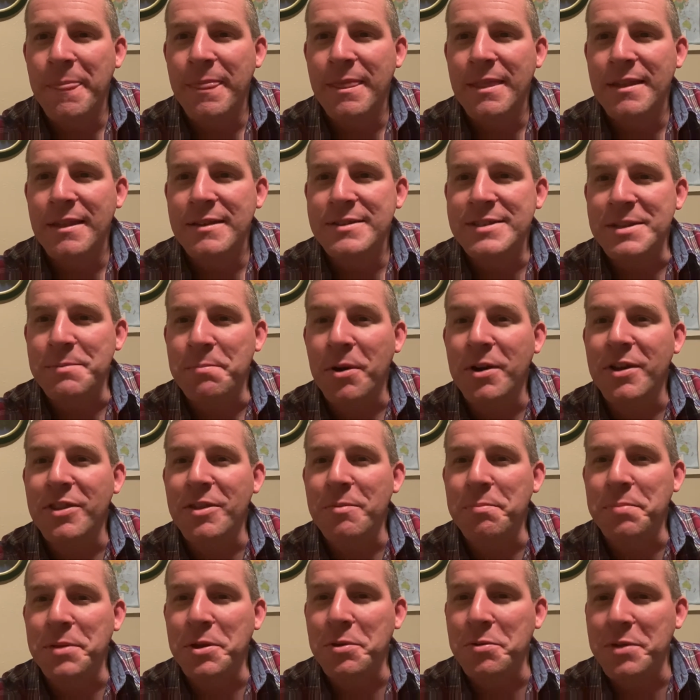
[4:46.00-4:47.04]
See, part of the
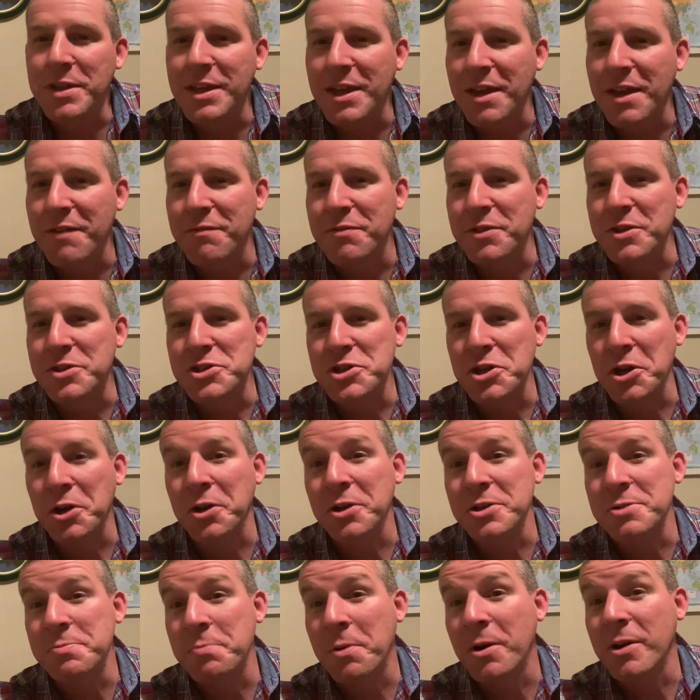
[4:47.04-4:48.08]
beauty of the
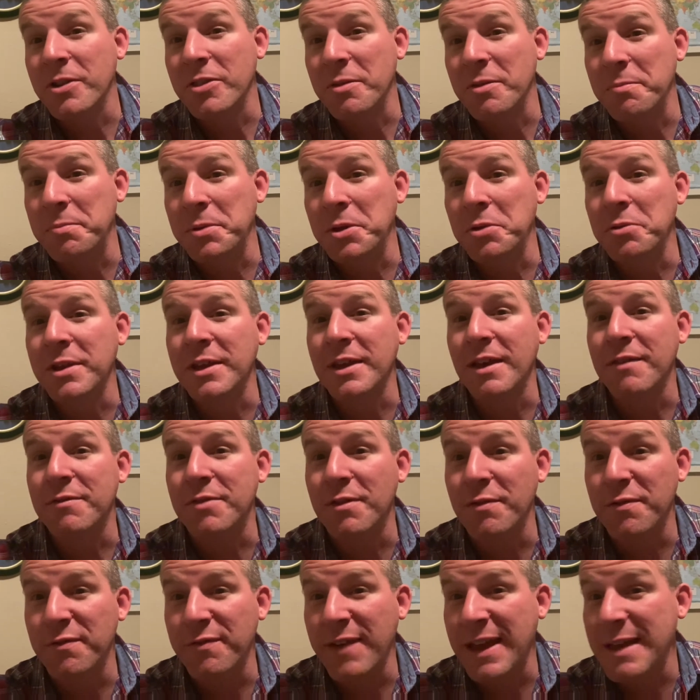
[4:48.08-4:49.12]
church, part of the beauty of
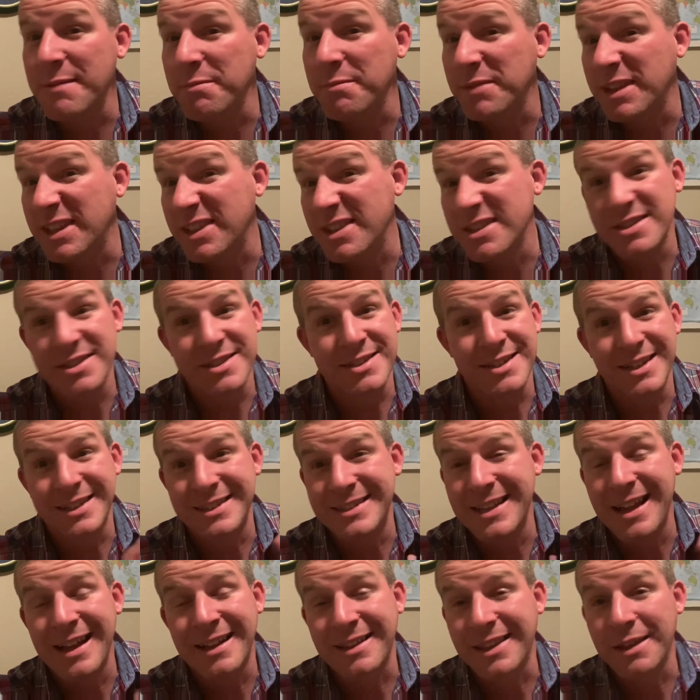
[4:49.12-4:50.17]
the family, this is
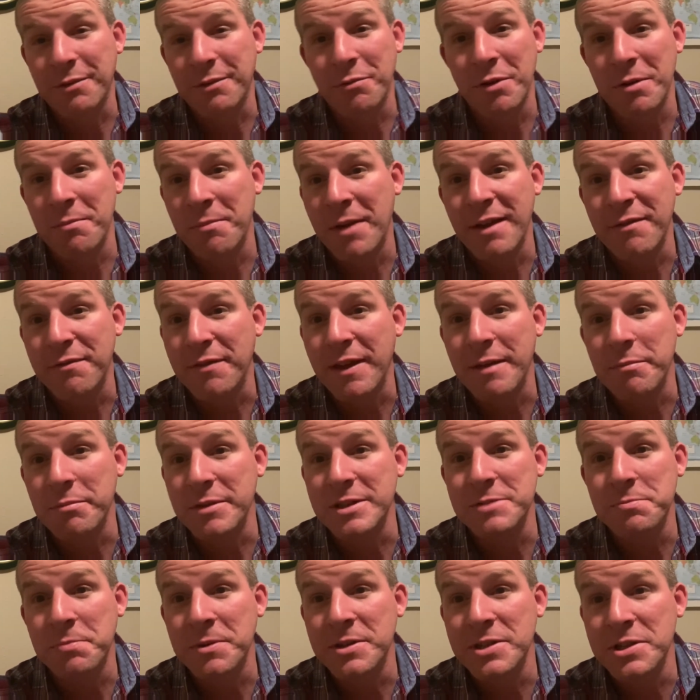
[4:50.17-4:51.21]
exactly what my
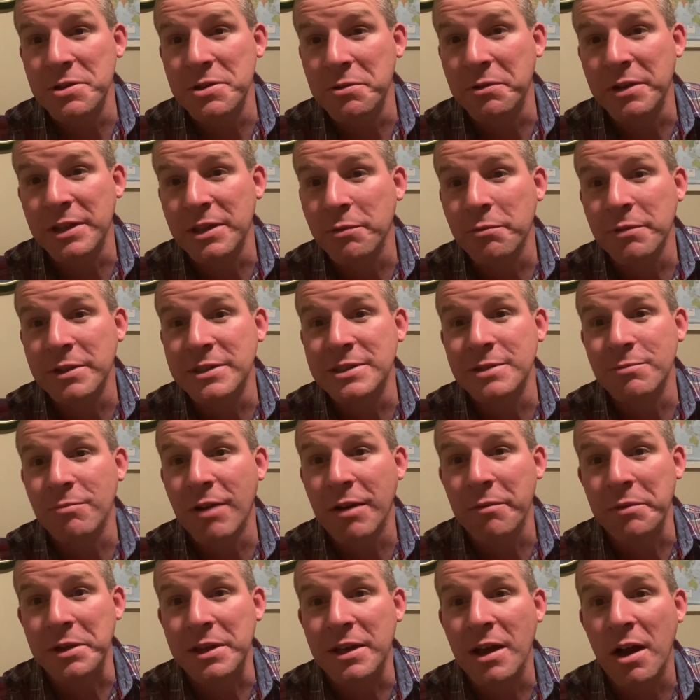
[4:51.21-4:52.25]
family's been doing. The reason
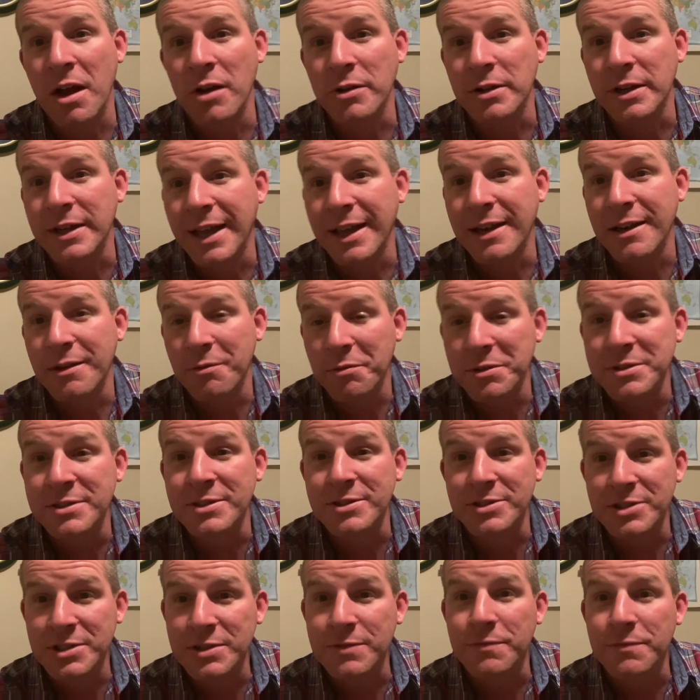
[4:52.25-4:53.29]
why we congregated
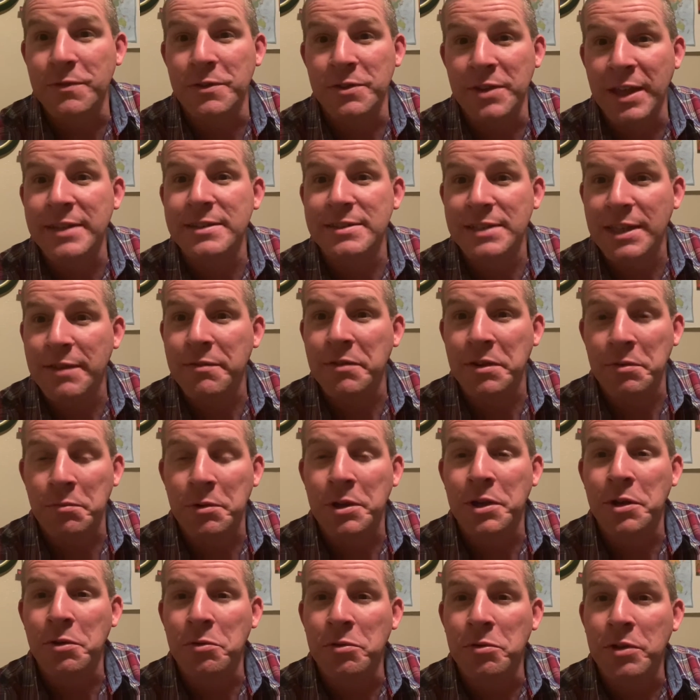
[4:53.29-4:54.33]
wasn't just for Thanksgiving.
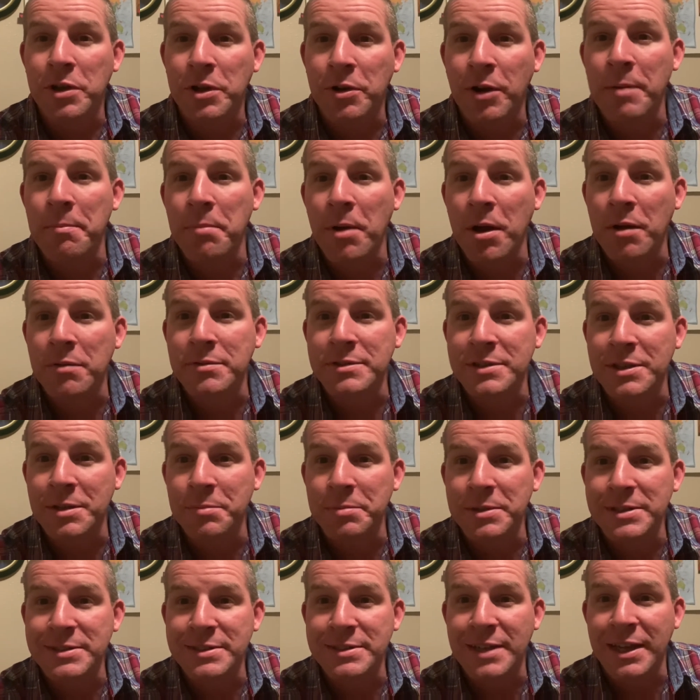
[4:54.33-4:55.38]
We knew that grandpa was going
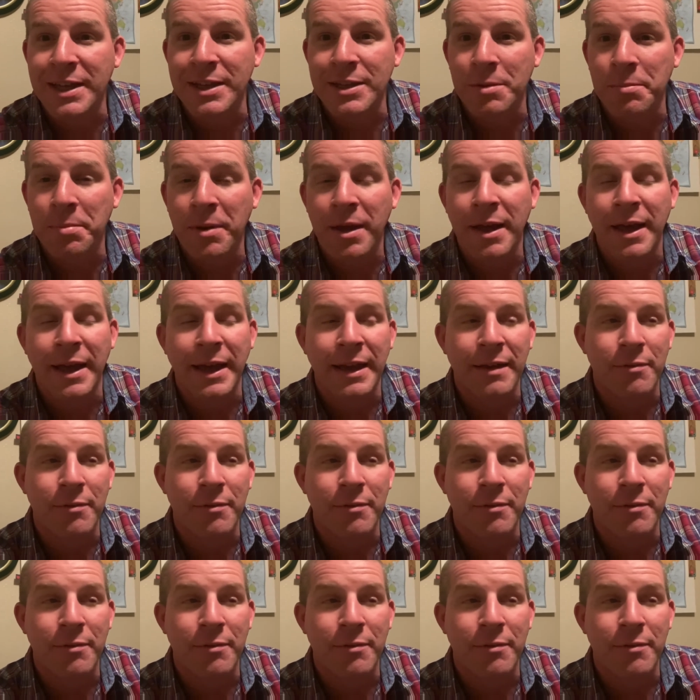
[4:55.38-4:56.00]
to be saying goodbye.